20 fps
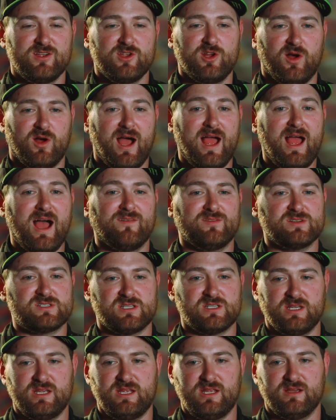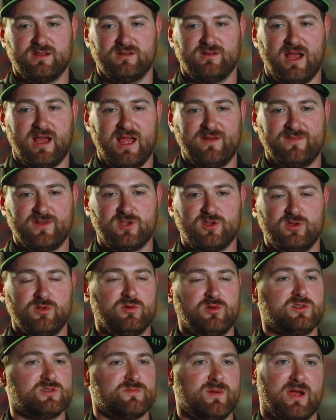I have a
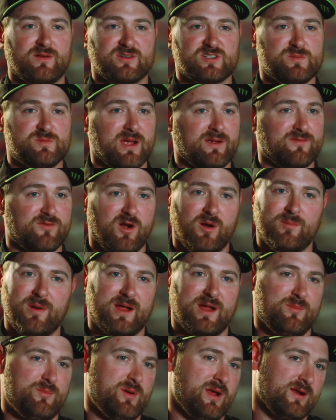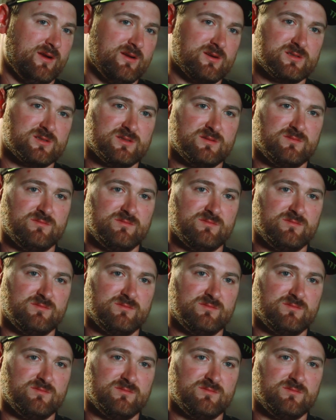huge amount of respect for all my competitors.